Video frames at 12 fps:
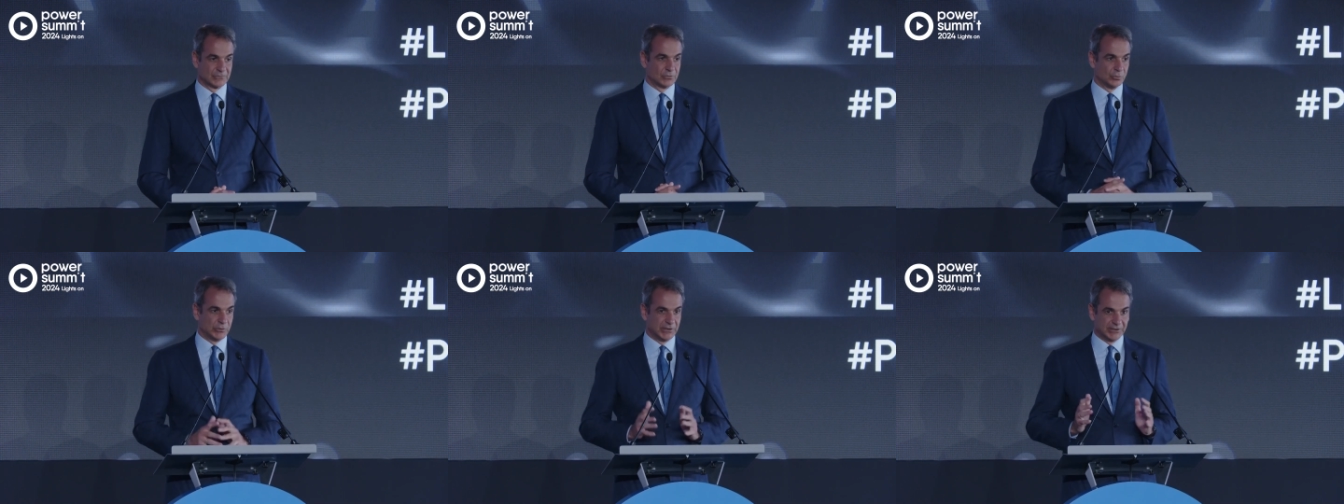
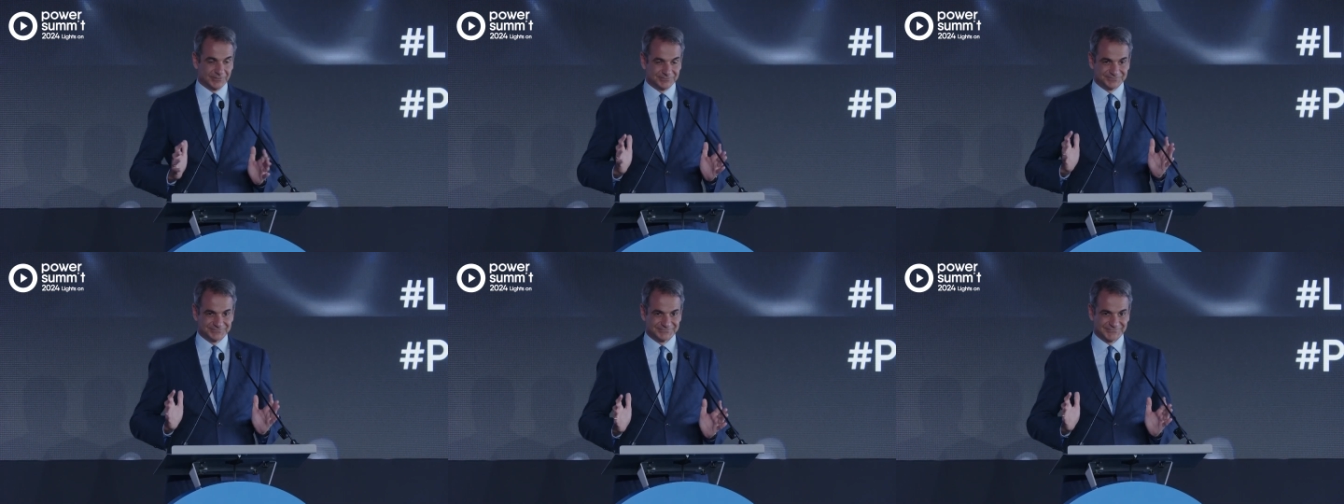We
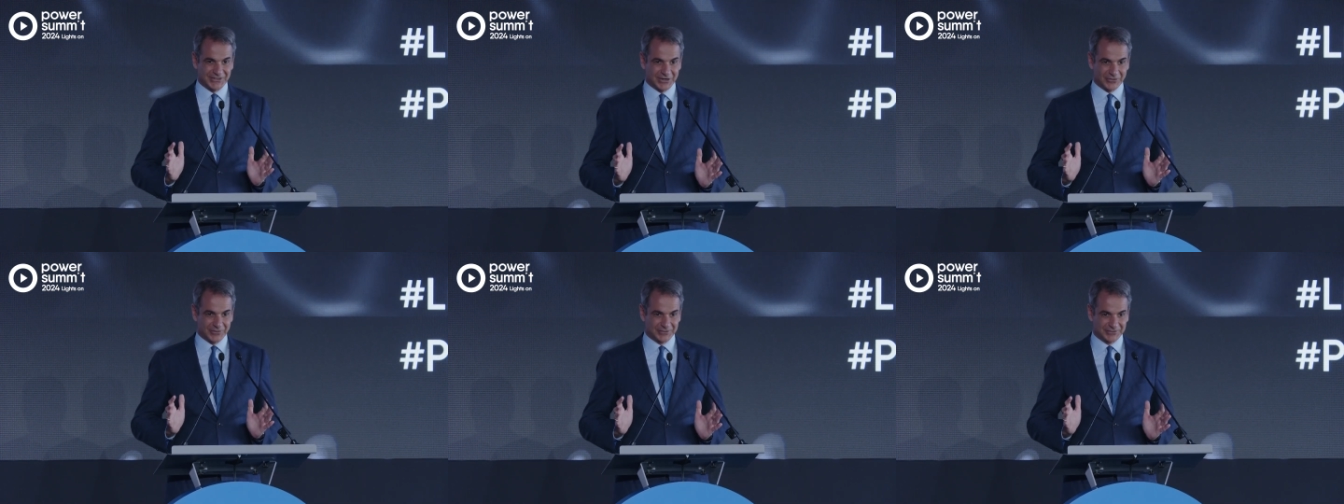
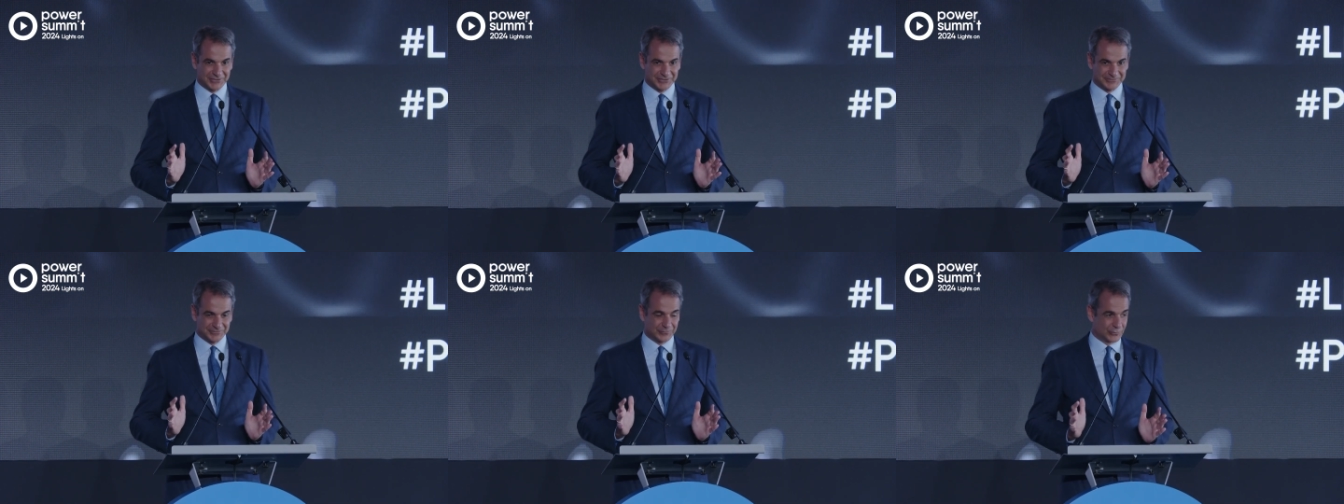are at the
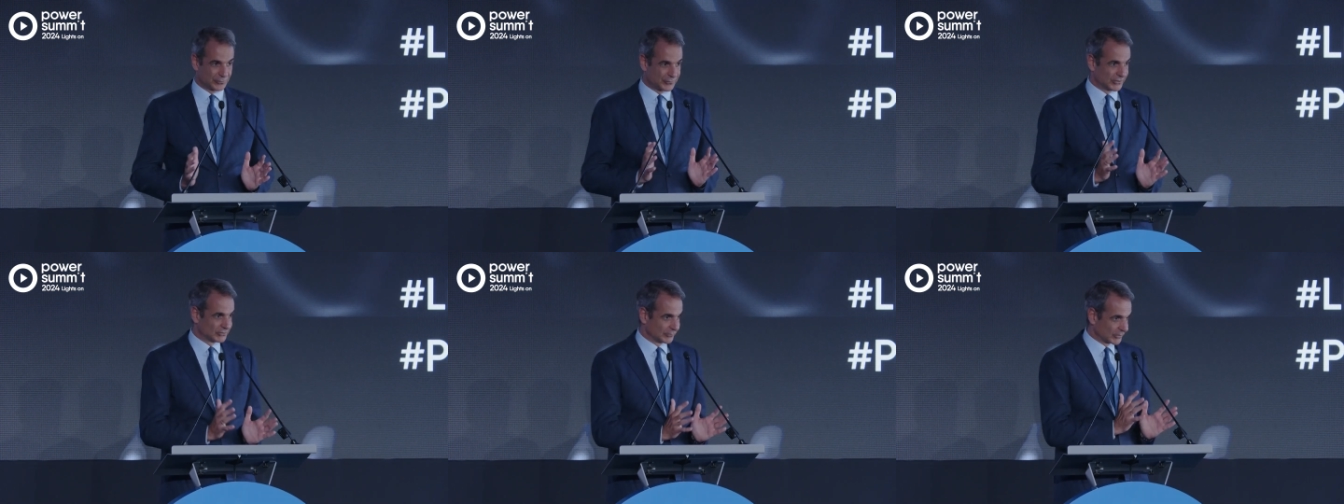
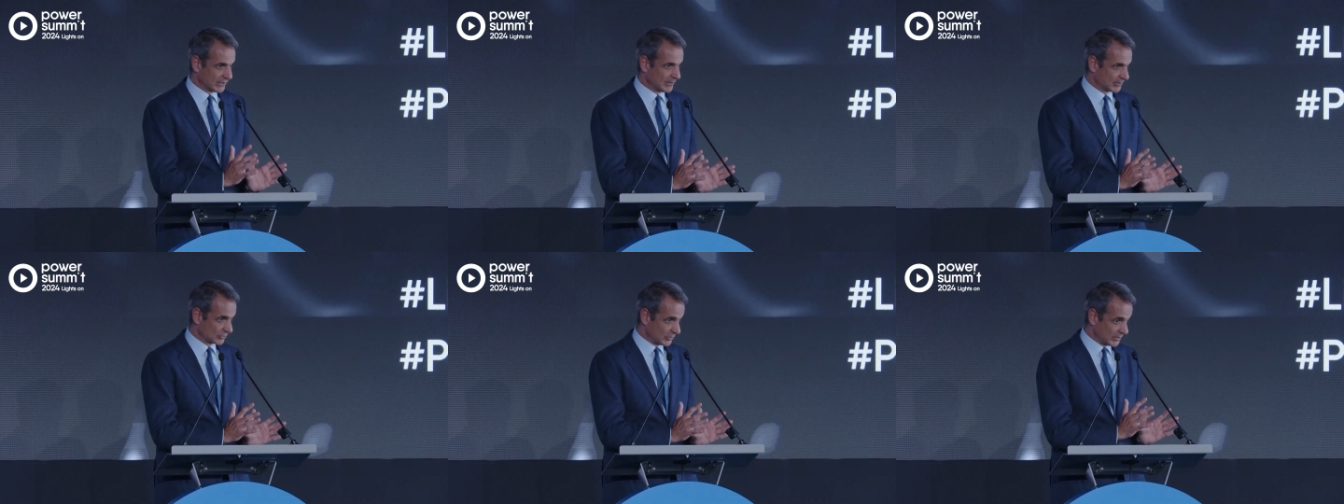forefront of the
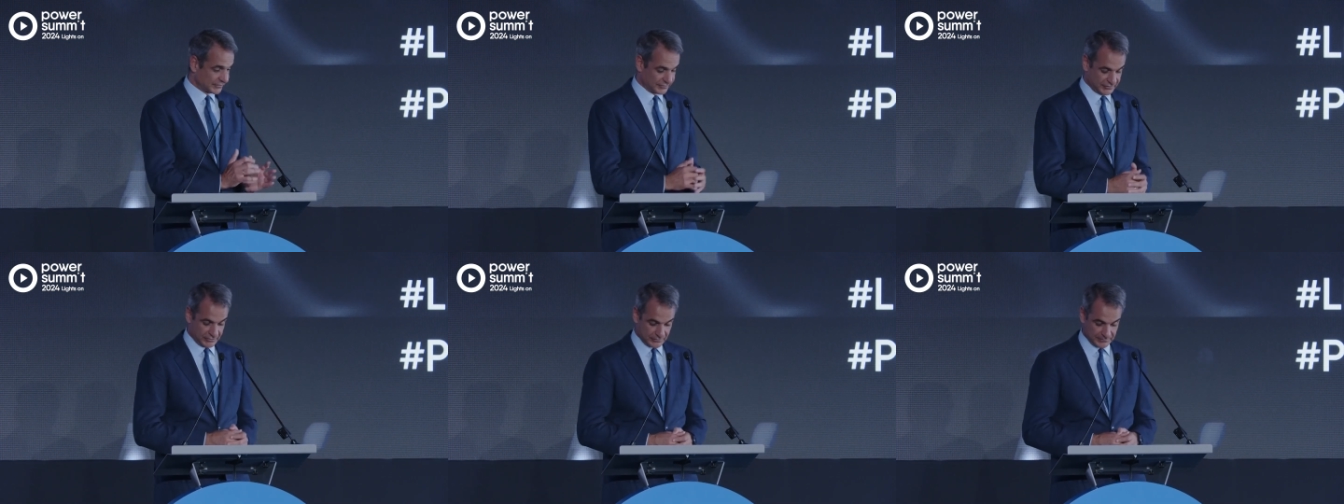climate crisis
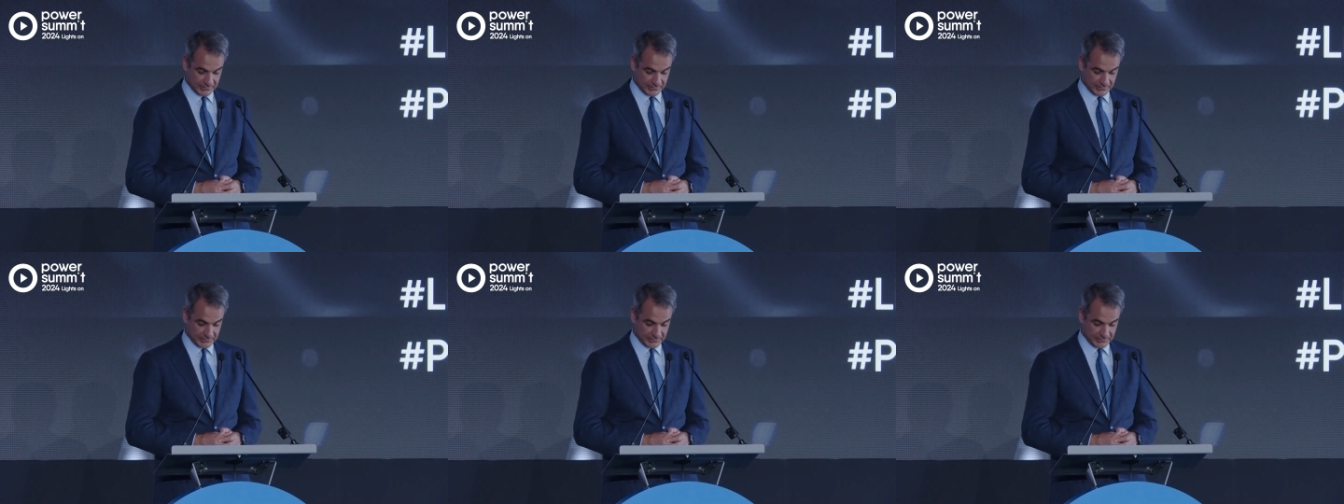here